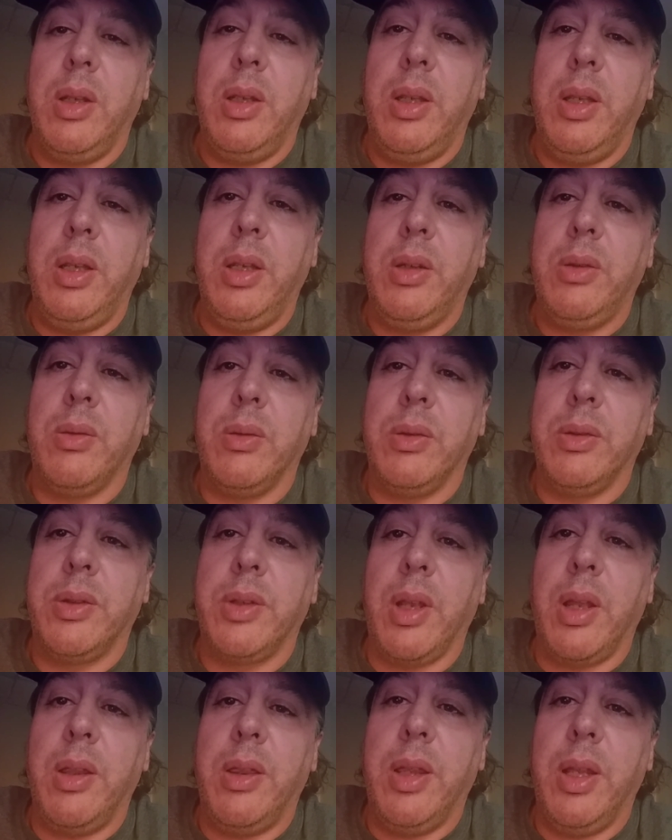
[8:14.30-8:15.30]
Equals,
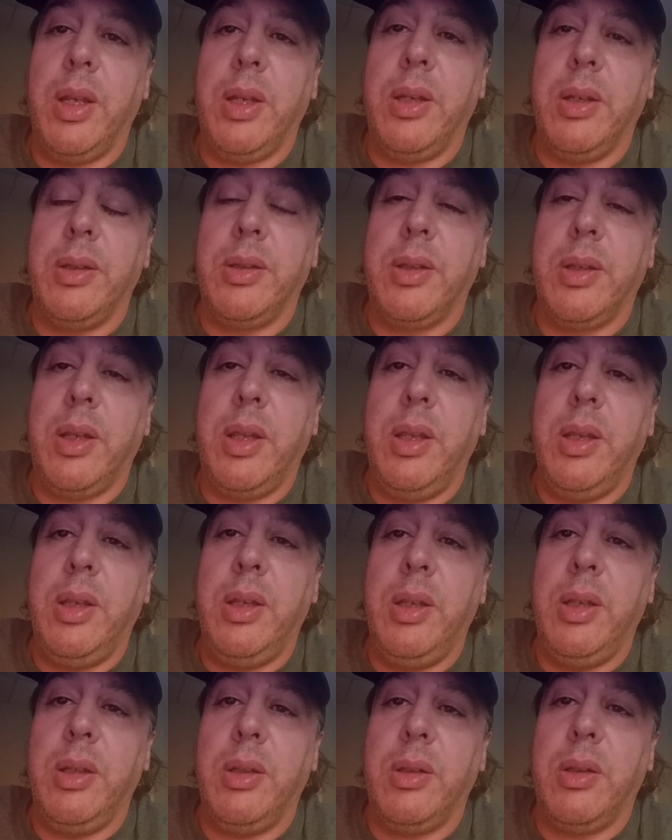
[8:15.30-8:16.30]
I think, is
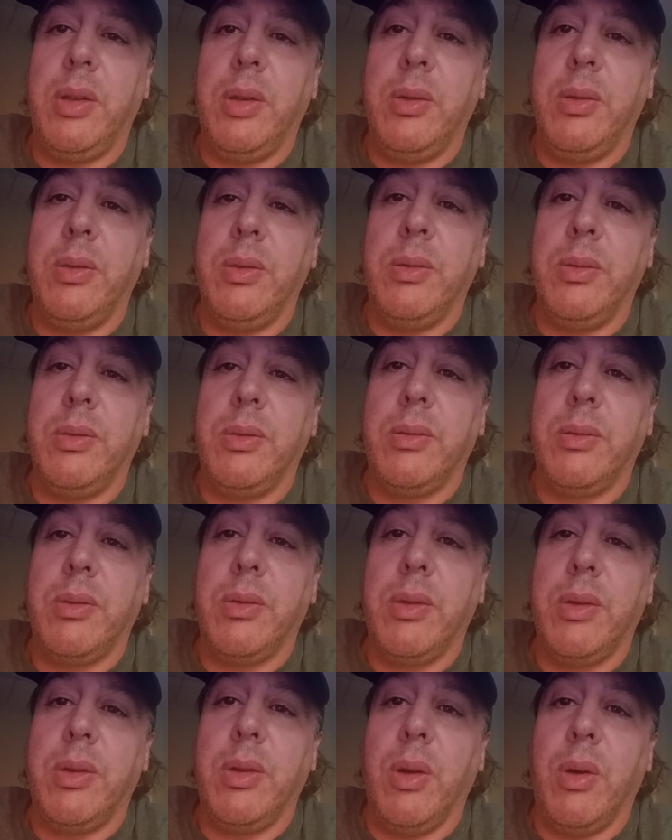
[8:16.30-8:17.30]
key to
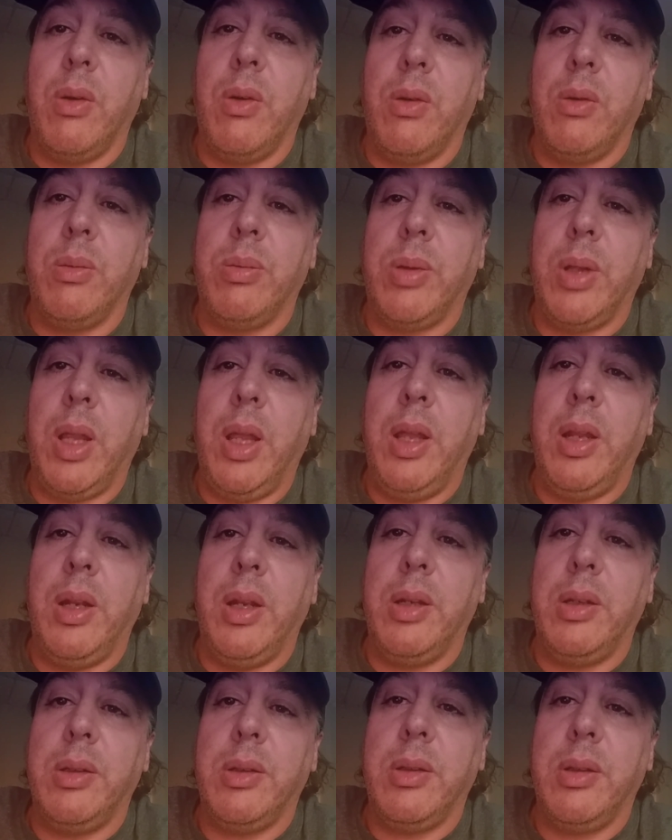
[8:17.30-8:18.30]
the whole
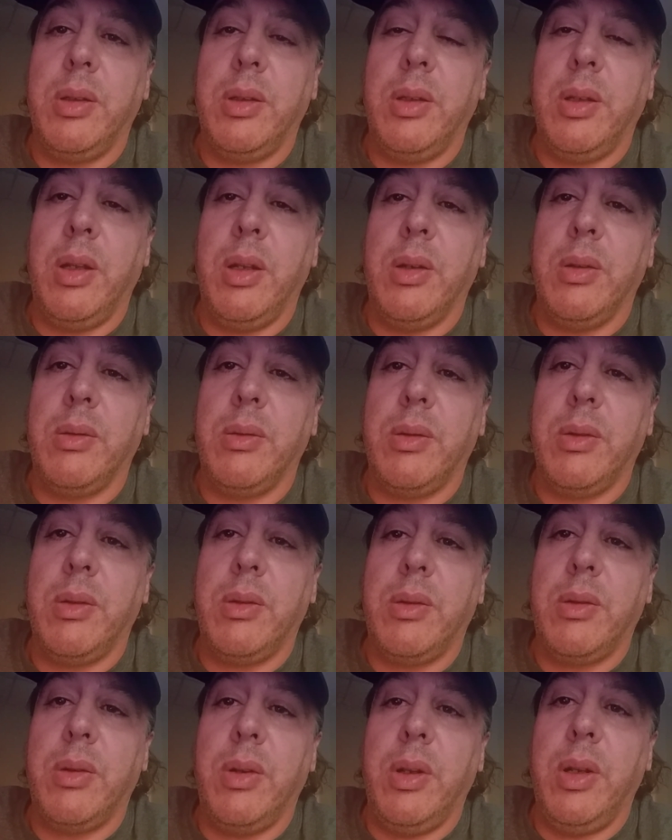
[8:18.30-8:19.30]
planet, you know,
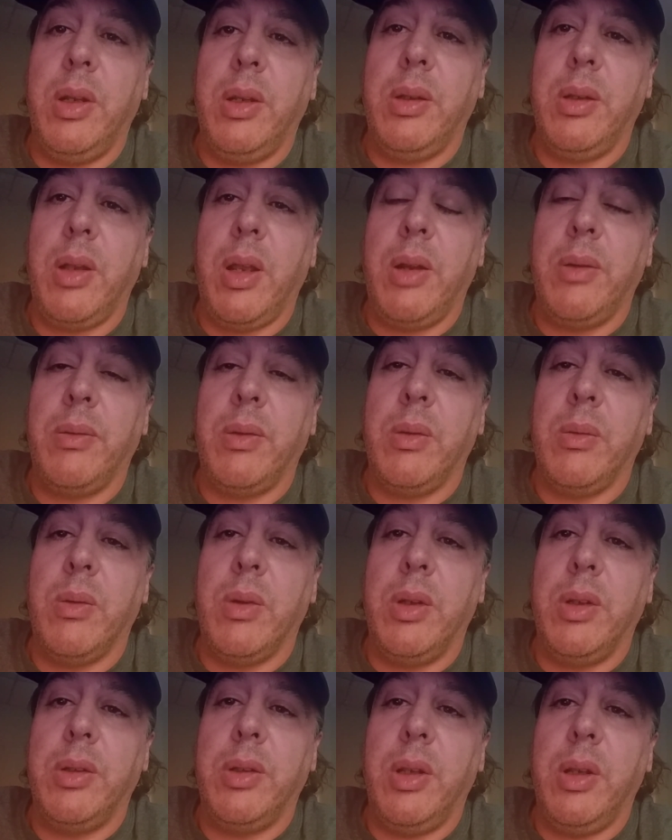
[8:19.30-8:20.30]
treating
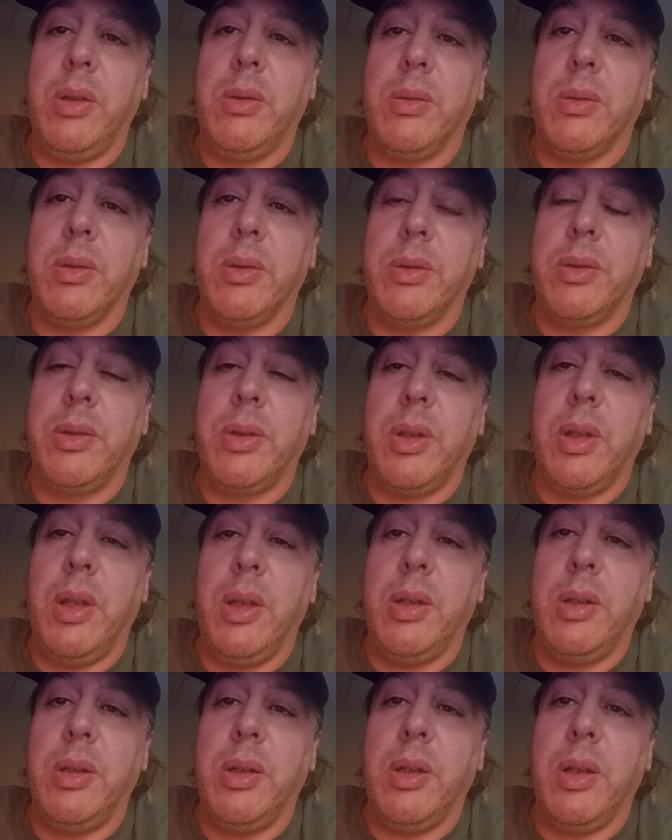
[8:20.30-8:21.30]
everyone as equals,
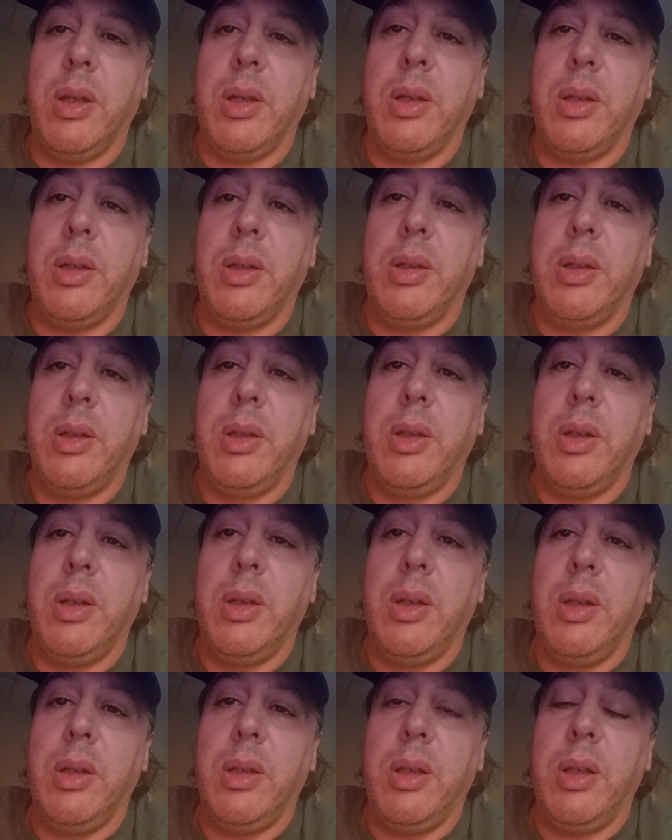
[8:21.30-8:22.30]
and,
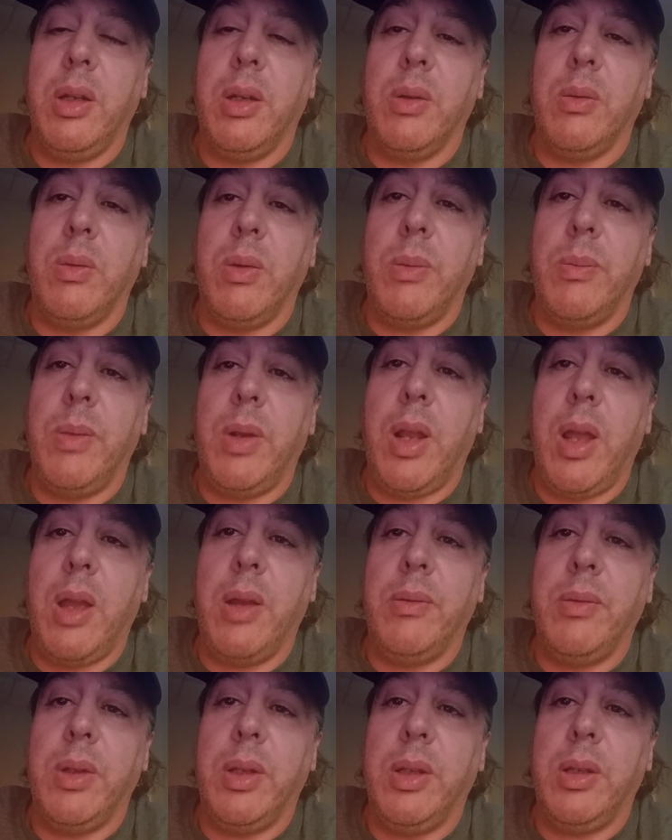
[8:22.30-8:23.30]
you know, women
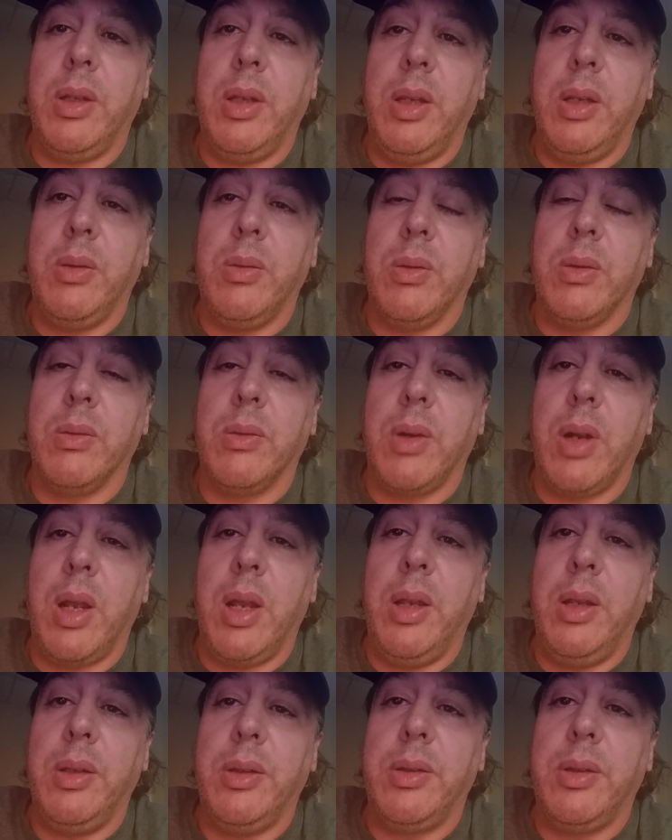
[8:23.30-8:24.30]
having equal
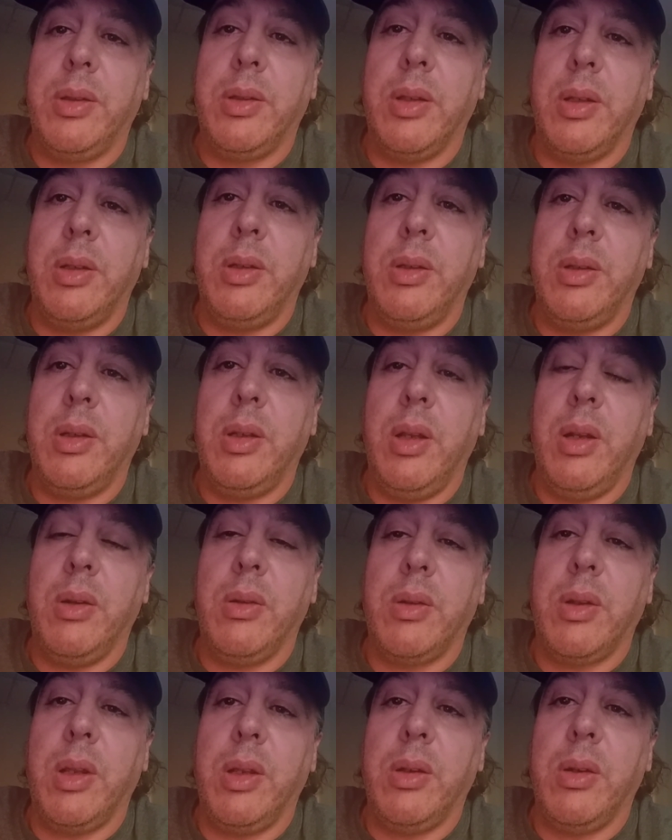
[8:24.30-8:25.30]
rights, and, you know,
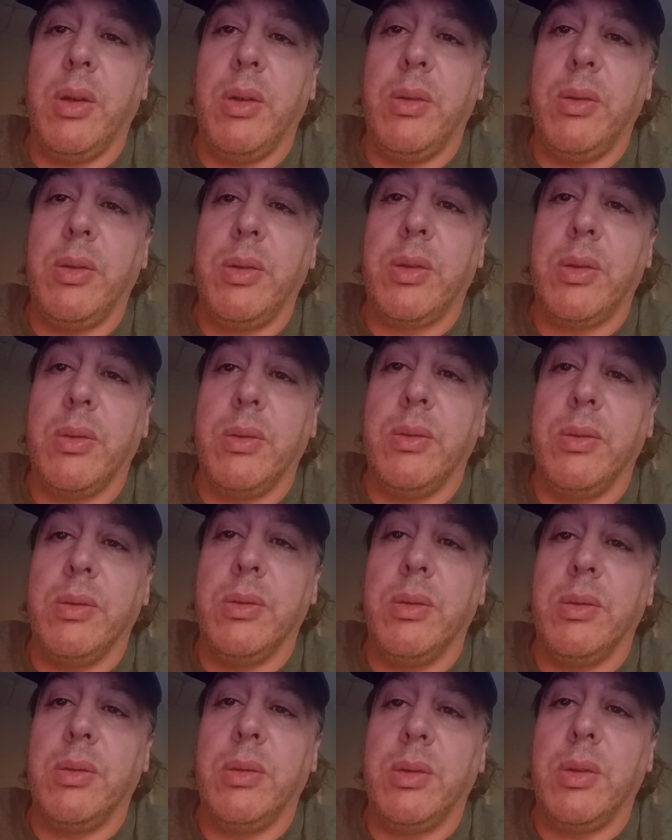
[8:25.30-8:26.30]
can go to
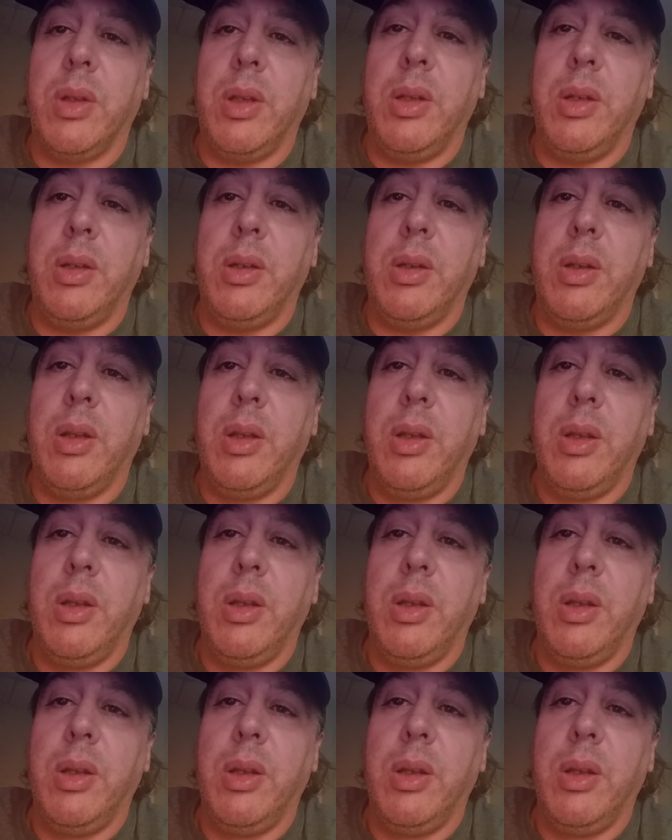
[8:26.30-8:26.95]
school and